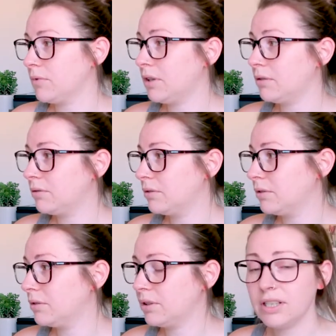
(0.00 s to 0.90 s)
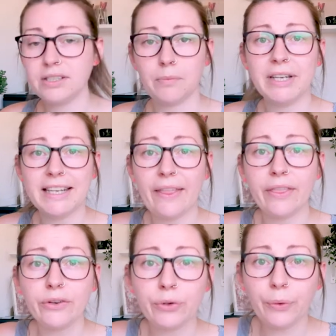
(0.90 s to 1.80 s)
oh, there's somebody at
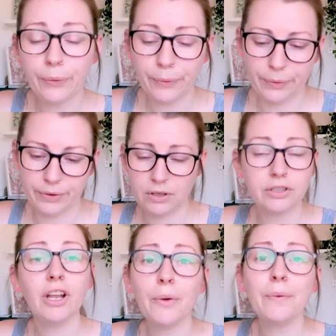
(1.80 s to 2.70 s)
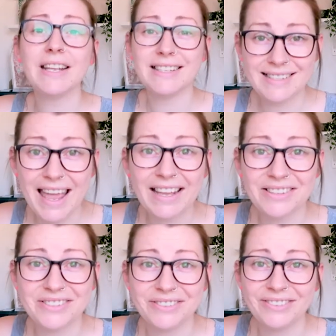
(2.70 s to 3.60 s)
the door. No, it's
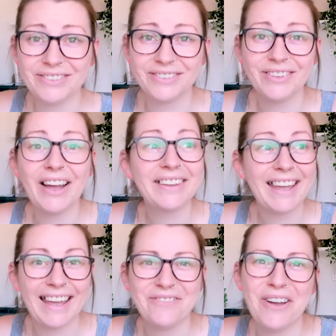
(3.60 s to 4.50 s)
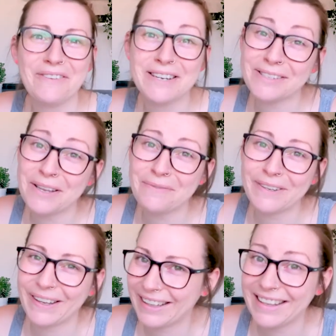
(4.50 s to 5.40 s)
next door. Okay, my window's open
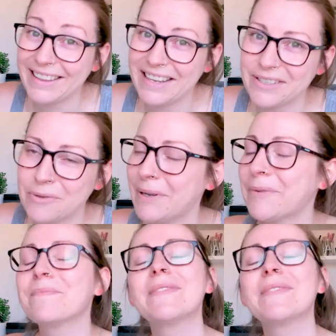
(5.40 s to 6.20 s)
and I can hear their doorbell.